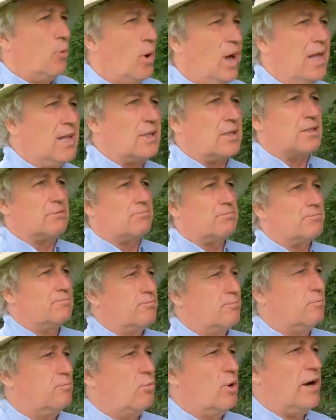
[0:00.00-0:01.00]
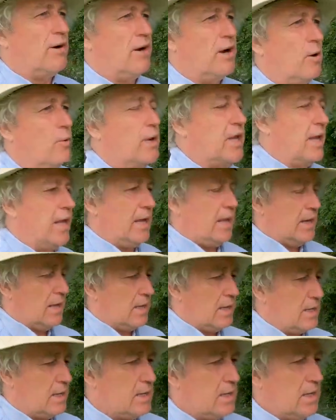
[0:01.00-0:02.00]
Well, where are we?
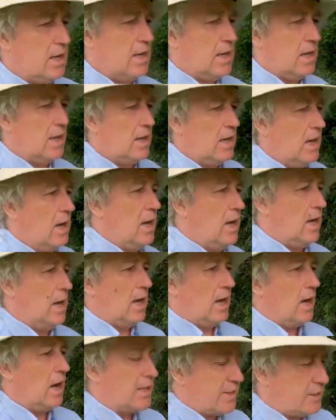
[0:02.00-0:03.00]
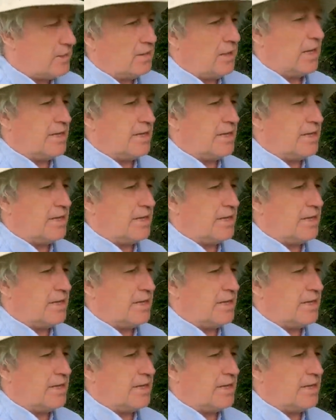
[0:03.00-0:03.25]
I